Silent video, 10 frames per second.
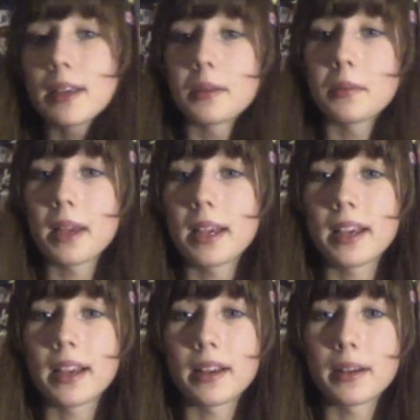
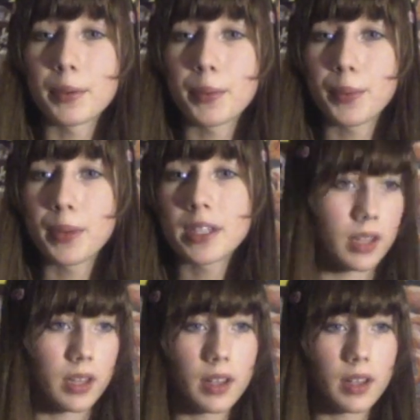making a
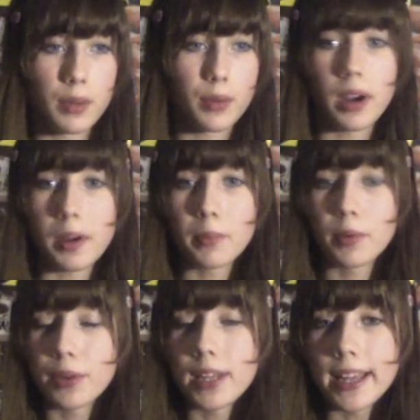video where I'm
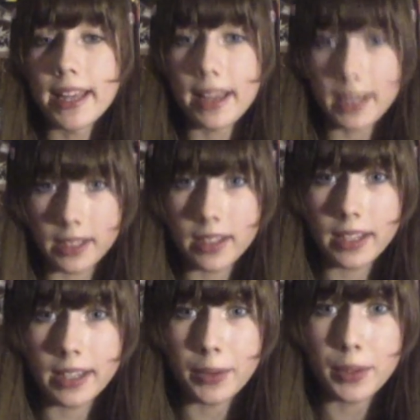really
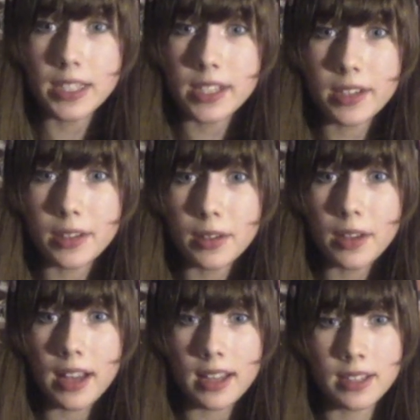egoistical
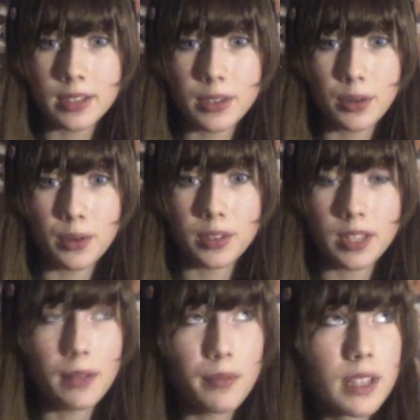and
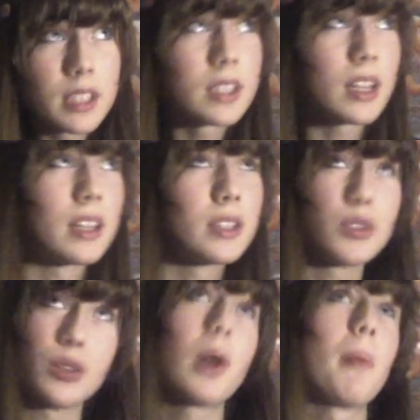selfish and
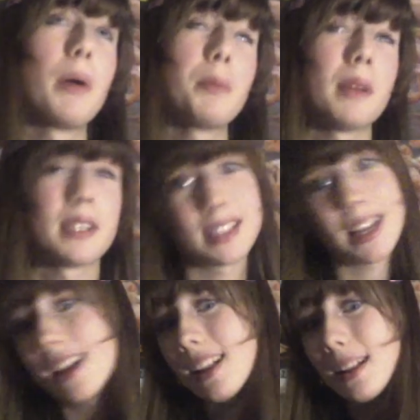talk about
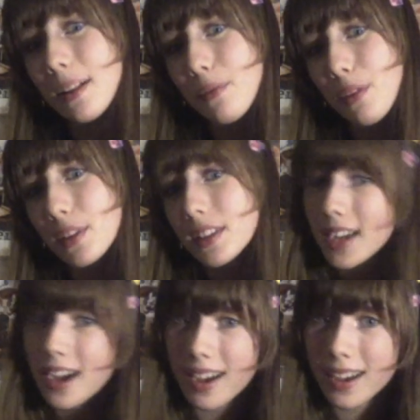myself all the
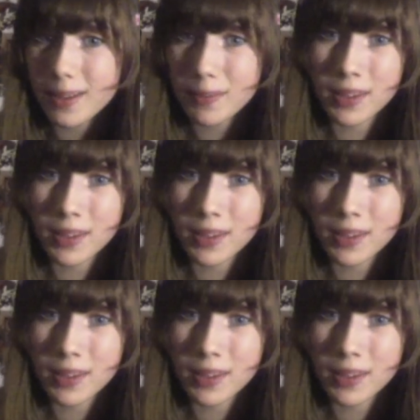time.